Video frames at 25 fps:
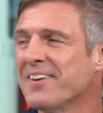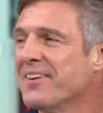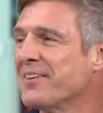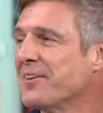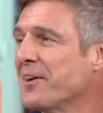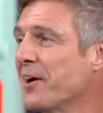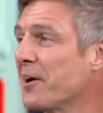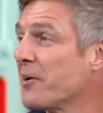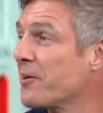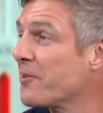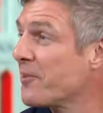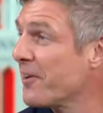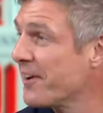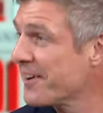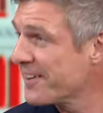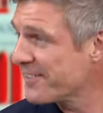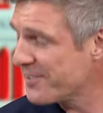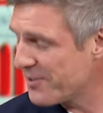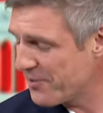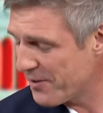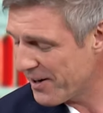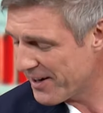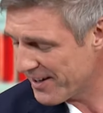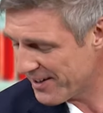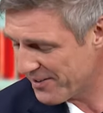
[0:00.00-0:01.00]
No, great,
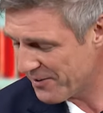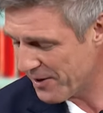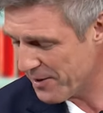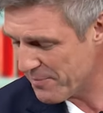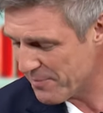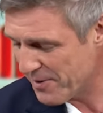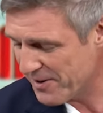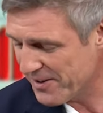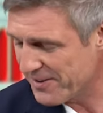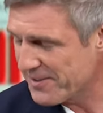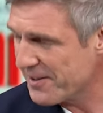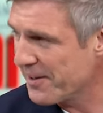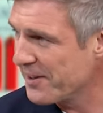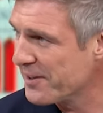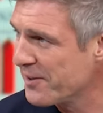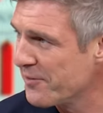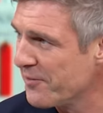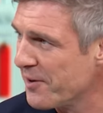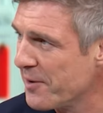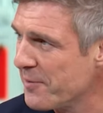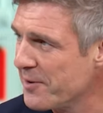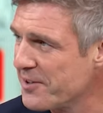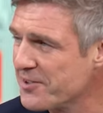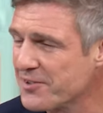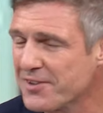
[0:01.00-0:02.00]
great, great piece. Thank you
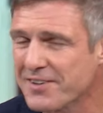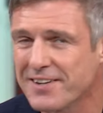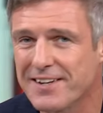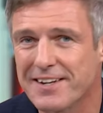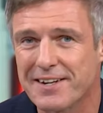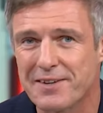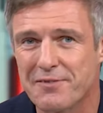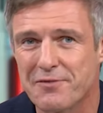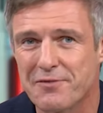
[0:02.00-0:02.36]
very much indeed